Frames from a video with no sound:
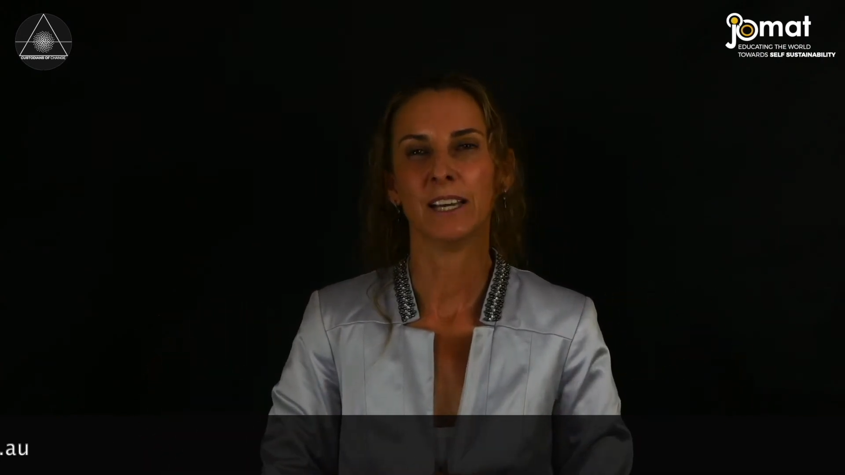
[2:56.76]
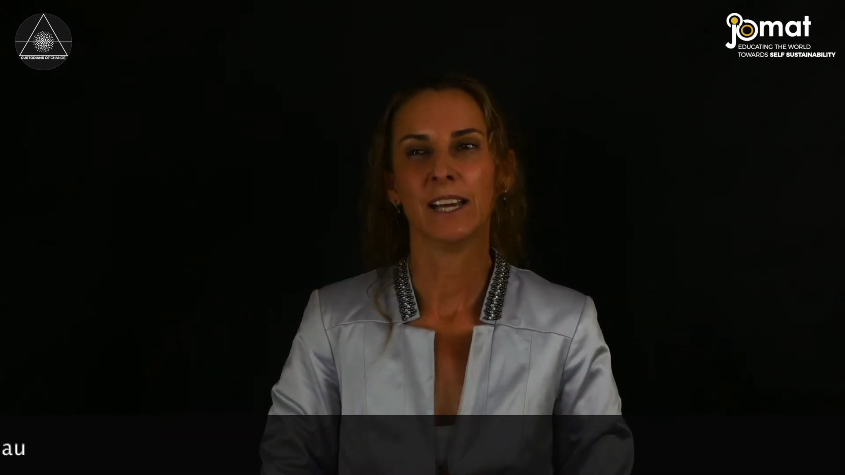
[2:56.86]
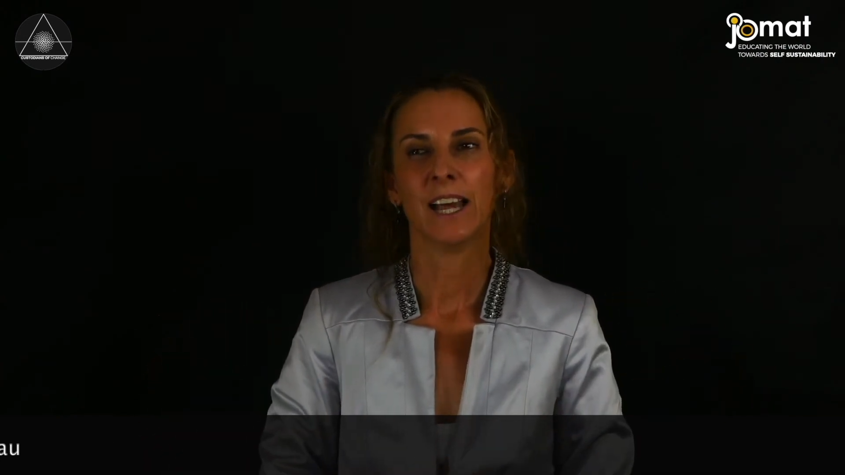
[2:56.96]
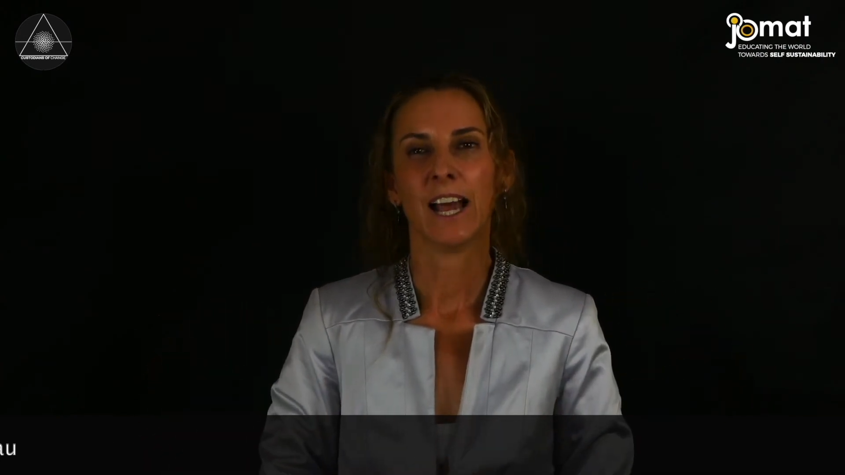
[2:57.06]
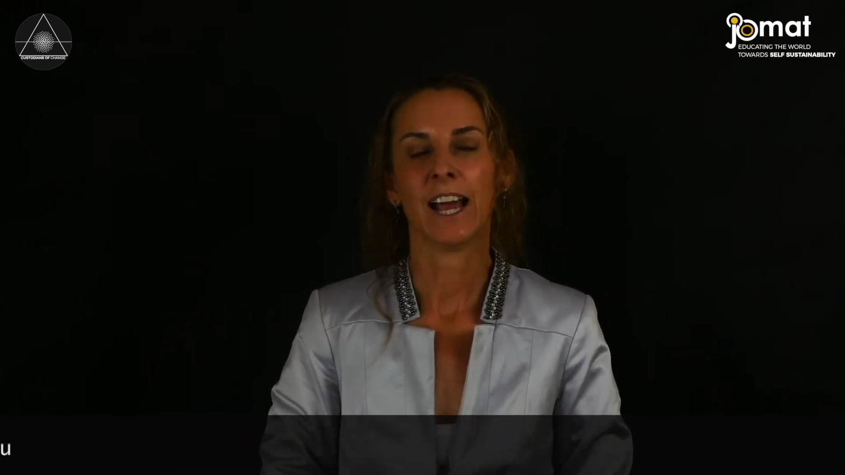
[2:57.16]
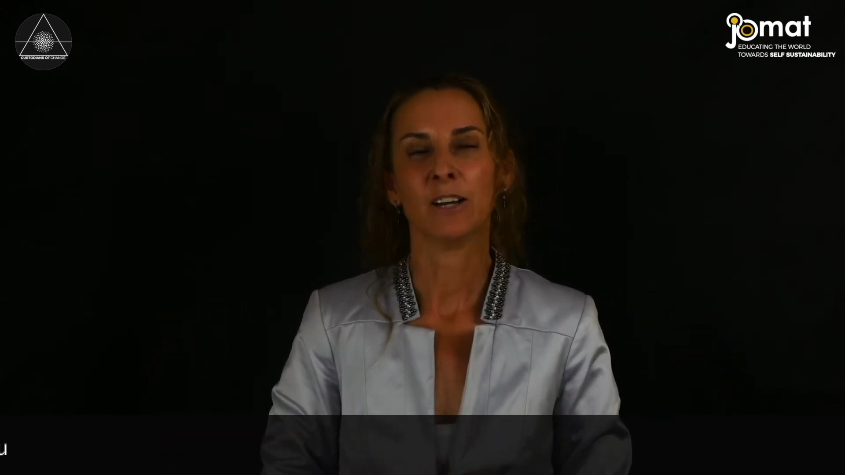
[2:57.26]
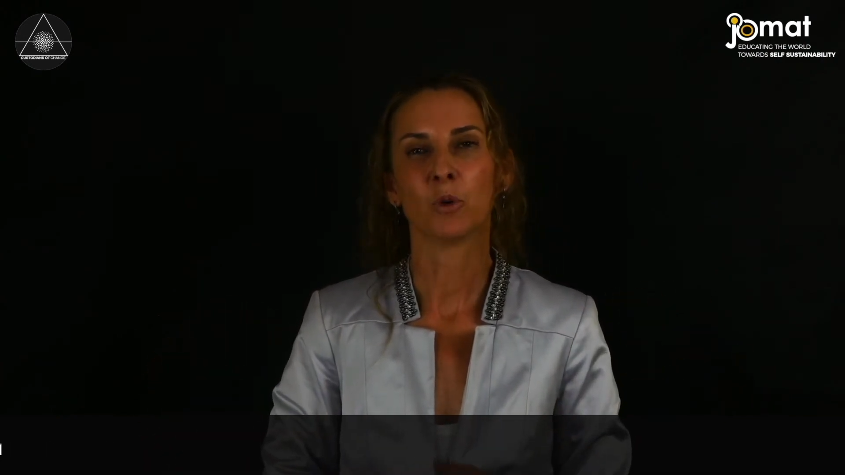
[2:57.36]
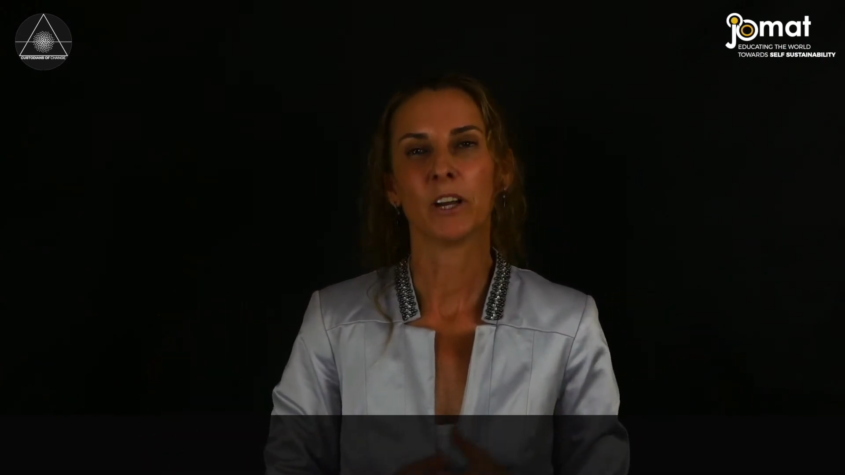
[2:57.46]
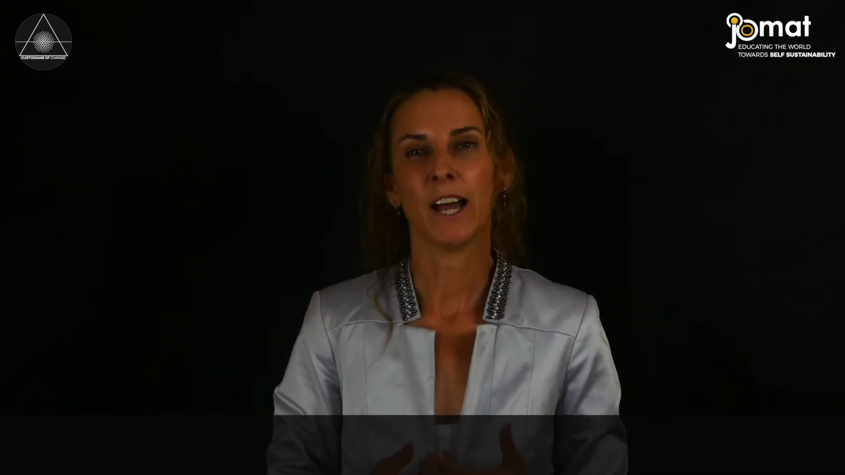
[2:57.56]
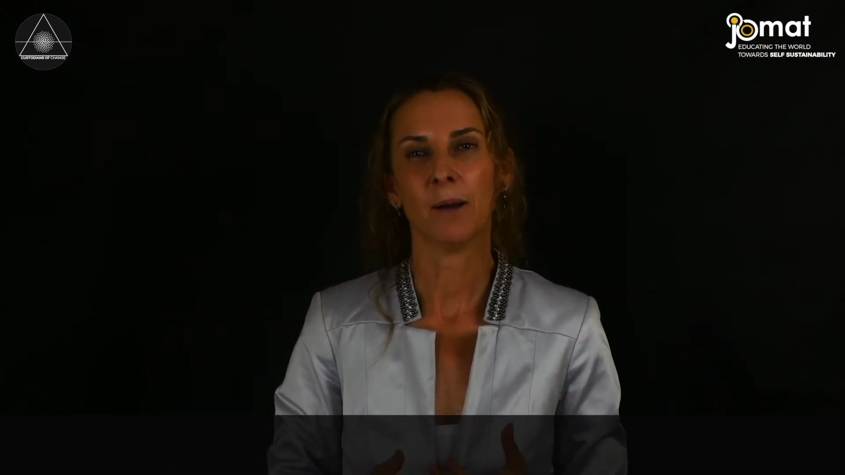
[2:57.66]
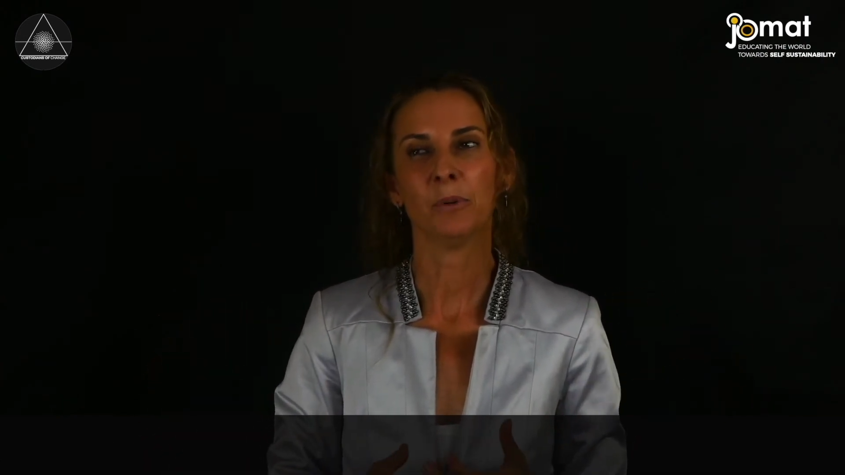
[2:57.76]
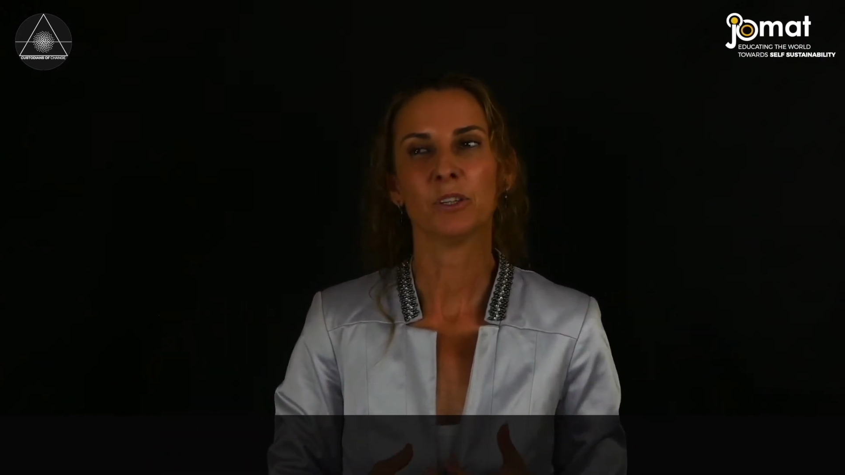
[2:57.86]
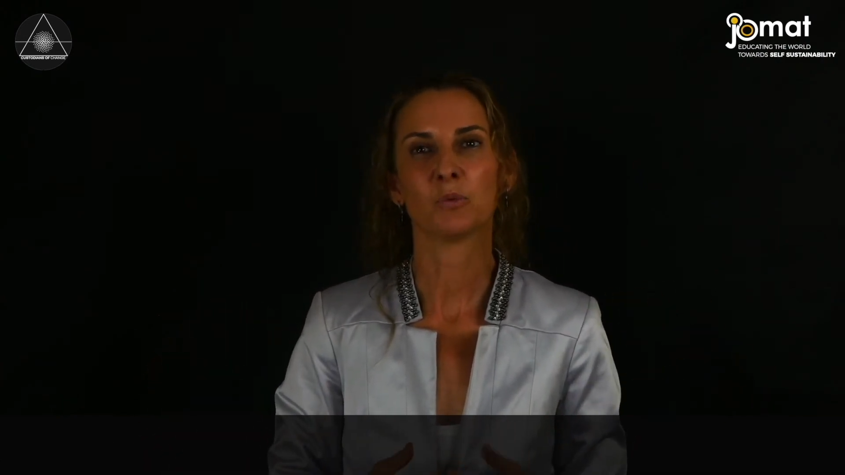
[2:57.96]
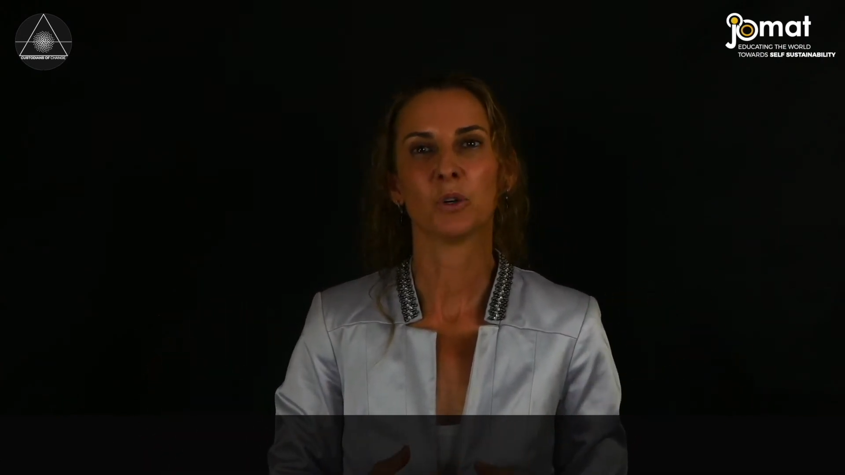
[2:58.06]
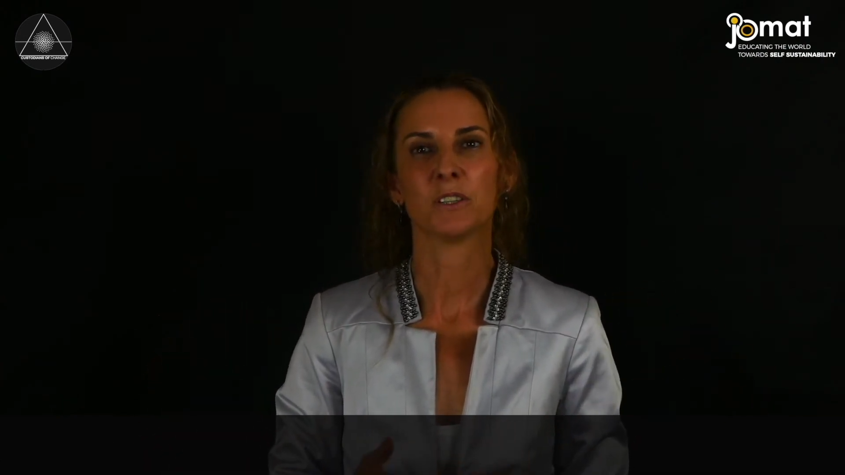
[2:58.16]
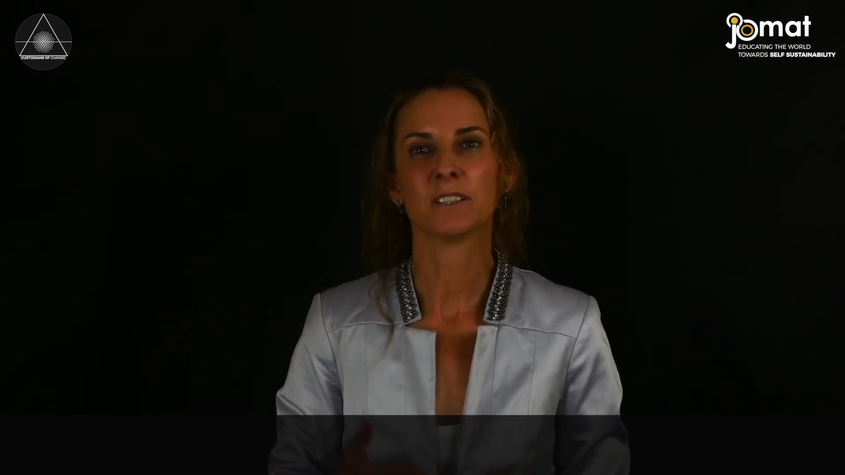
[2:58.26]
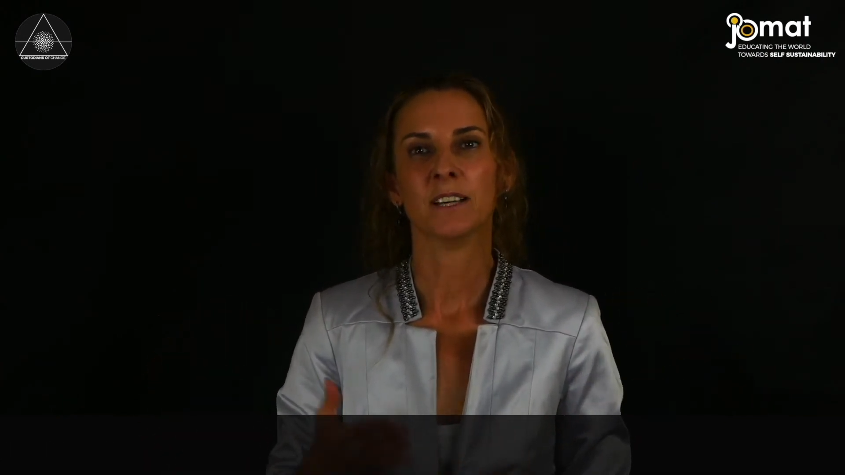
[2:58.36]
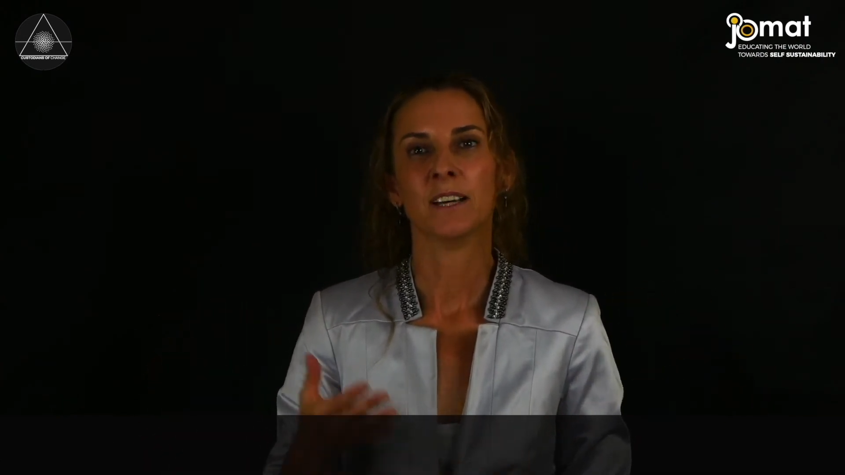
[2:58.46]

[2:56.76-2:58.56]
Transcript: And what happened was